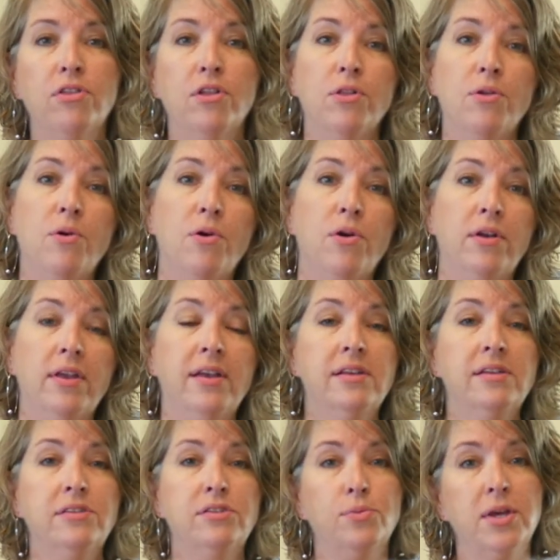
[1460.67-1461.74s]
The Lord
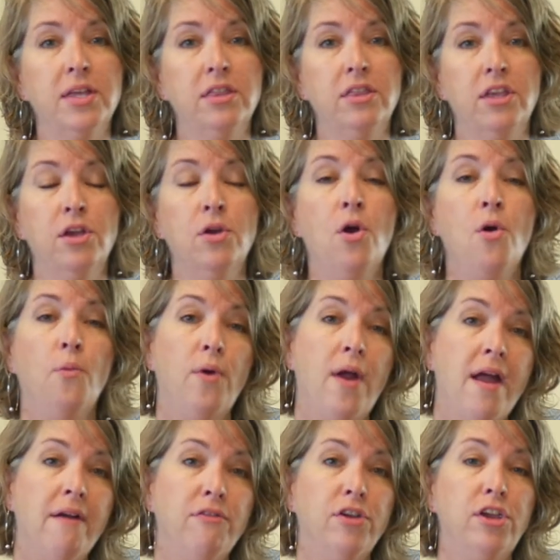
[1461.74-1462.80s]
is with you
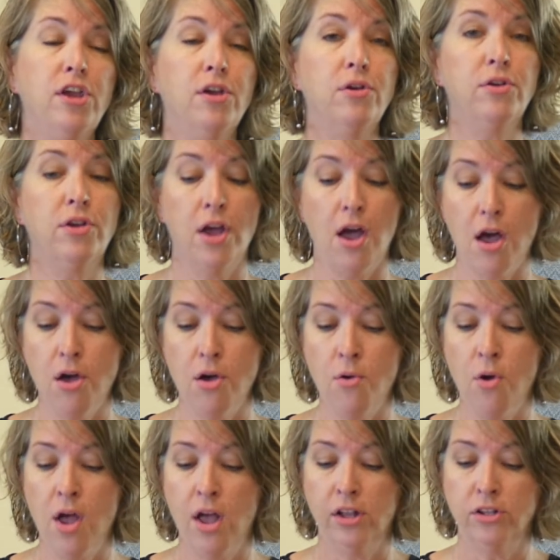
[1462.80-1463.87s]
wherever you go.